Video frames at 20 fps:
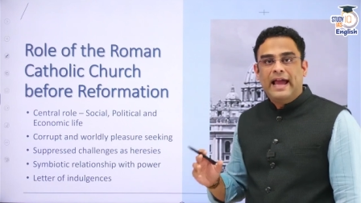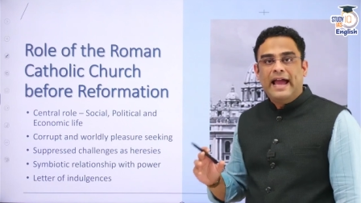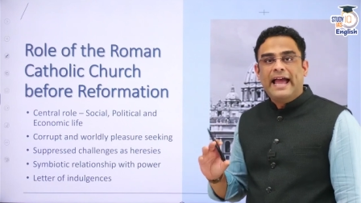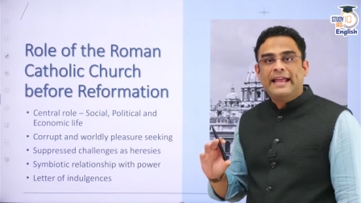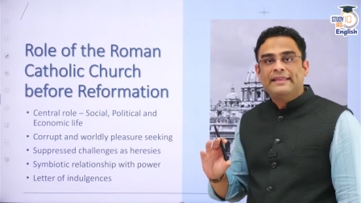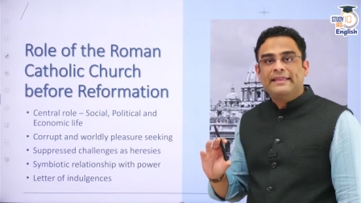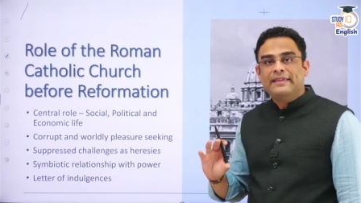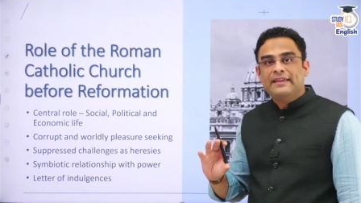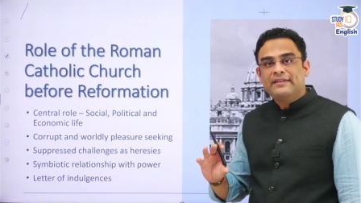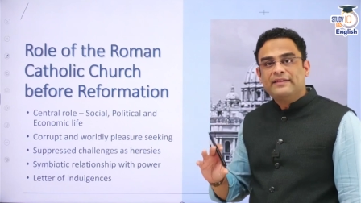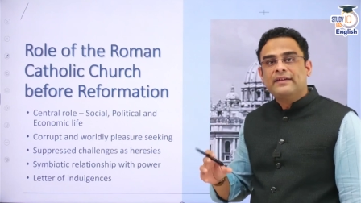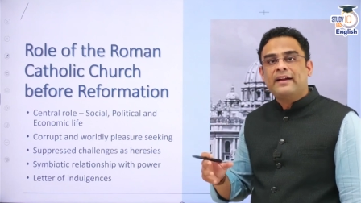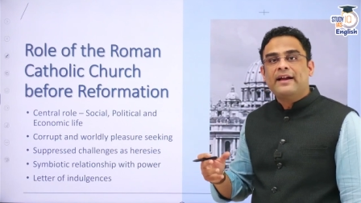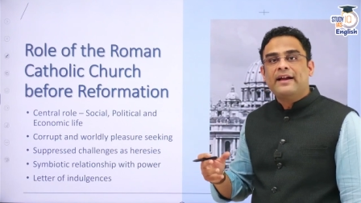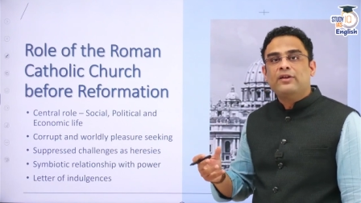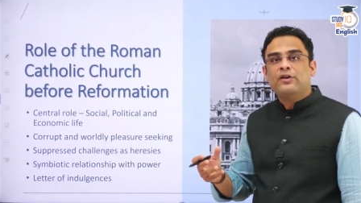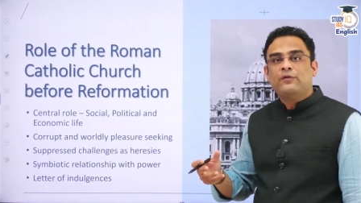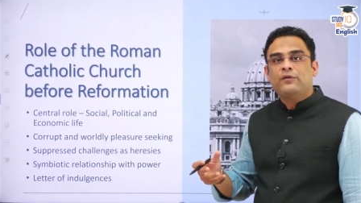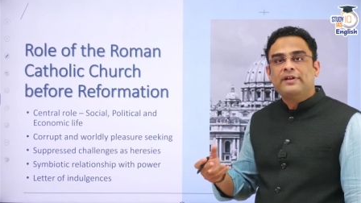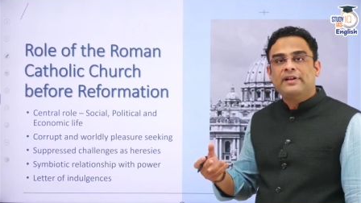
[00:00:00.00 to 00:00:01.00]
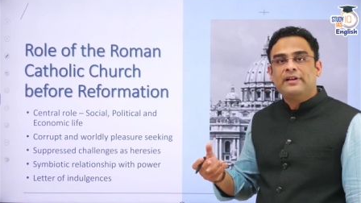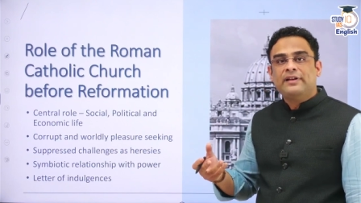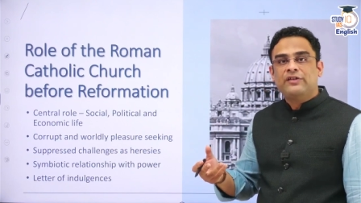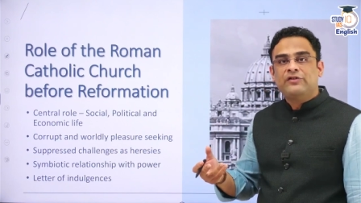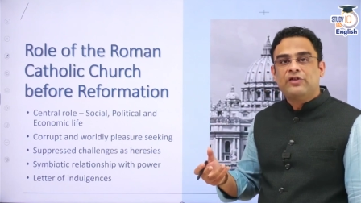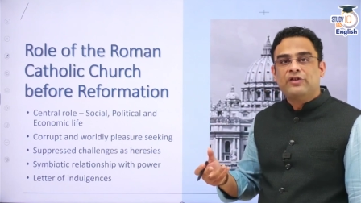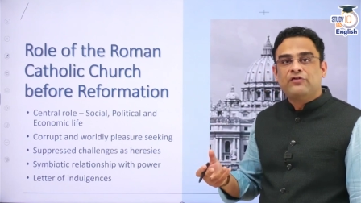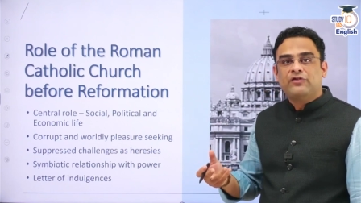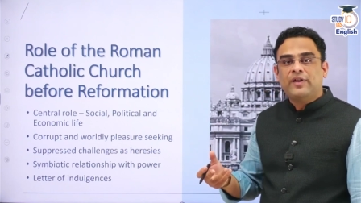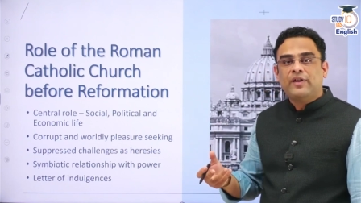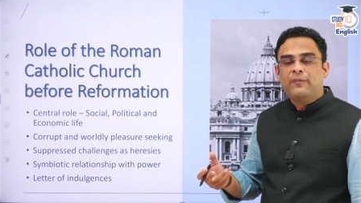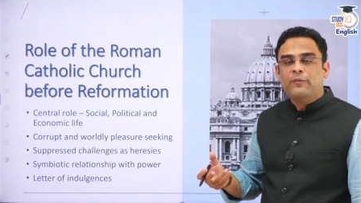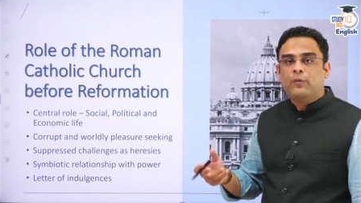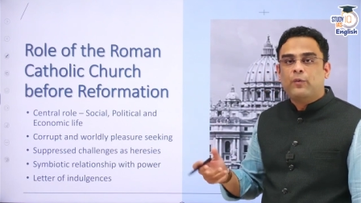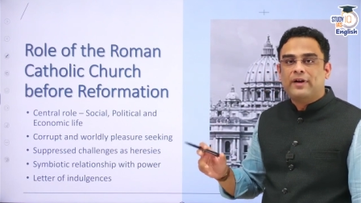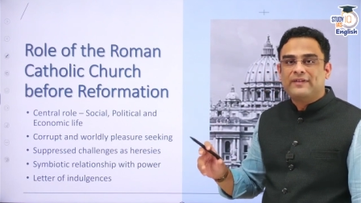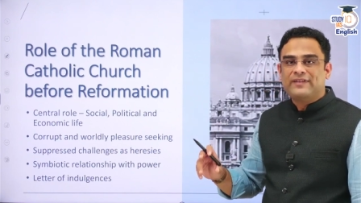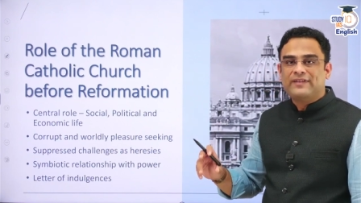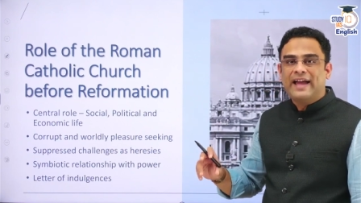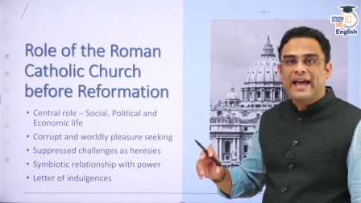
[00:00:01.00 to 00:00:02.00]
And this kind of a relationship
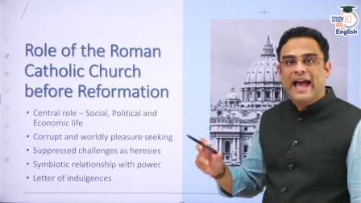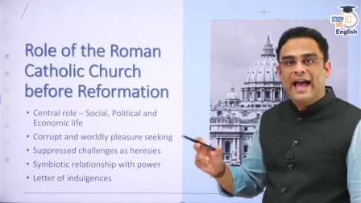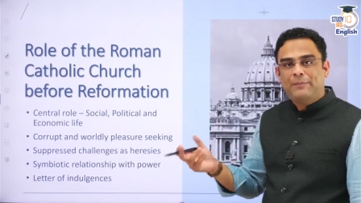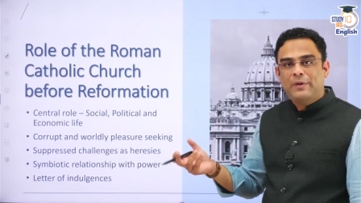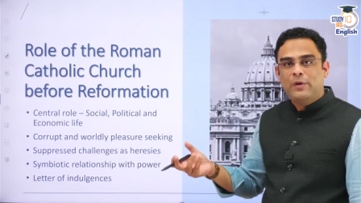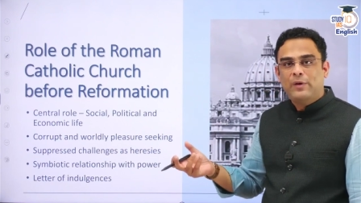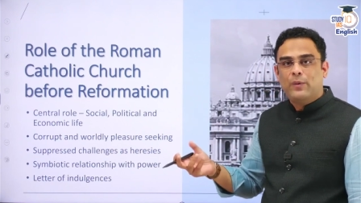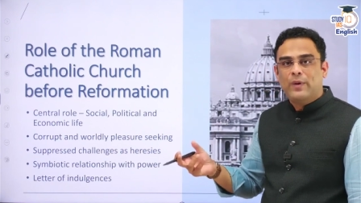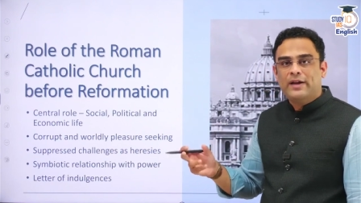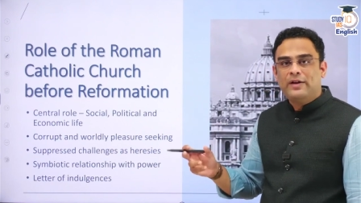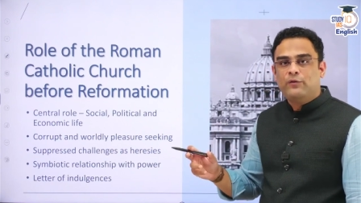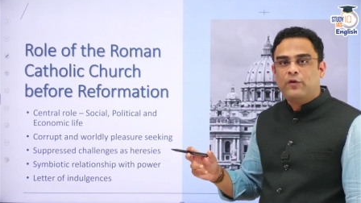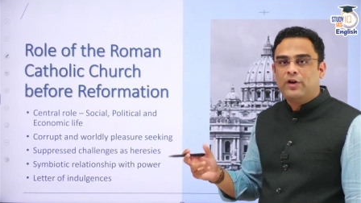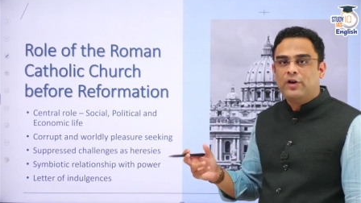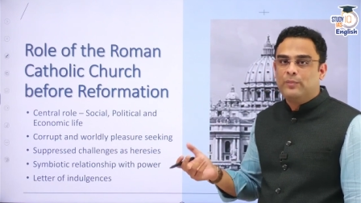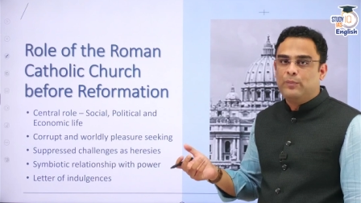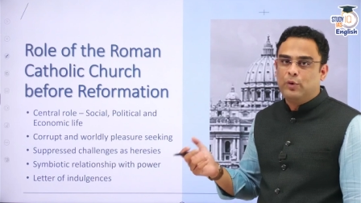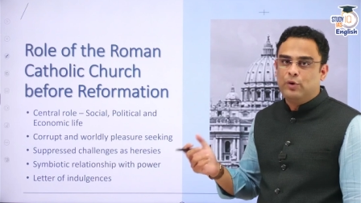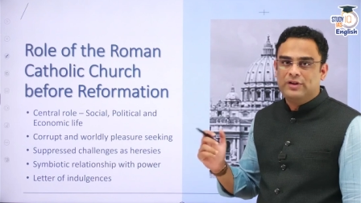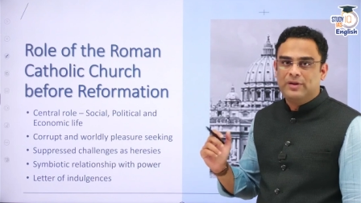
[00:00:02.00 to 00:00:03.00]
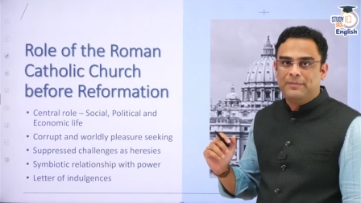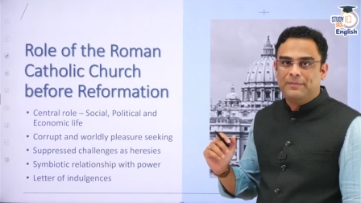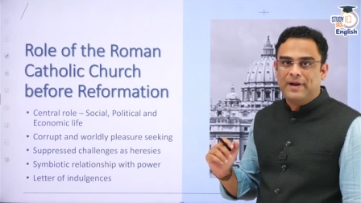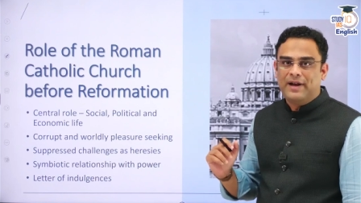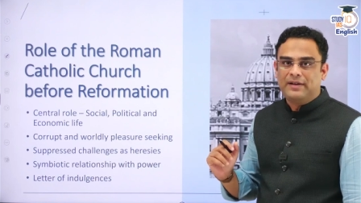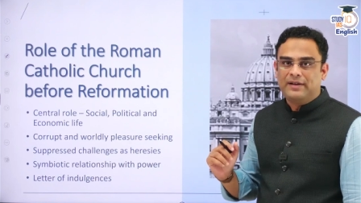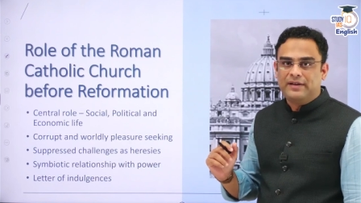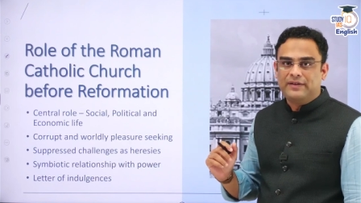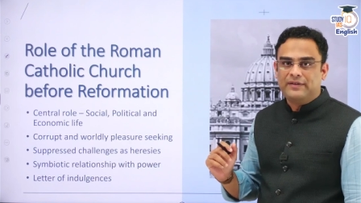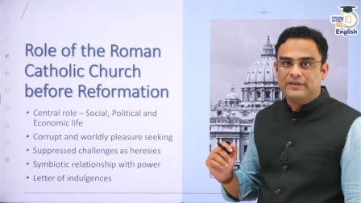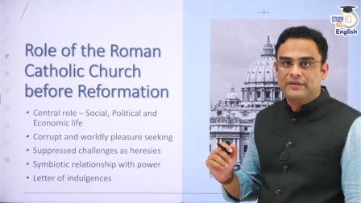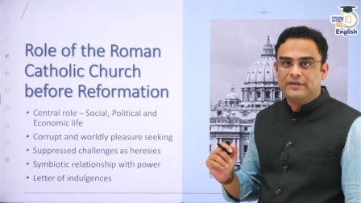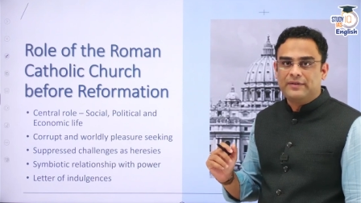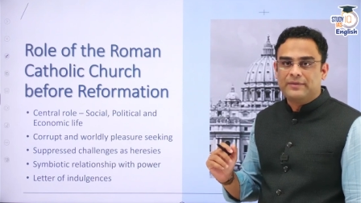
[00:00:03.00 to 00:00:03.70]
was a happy one for both the parties.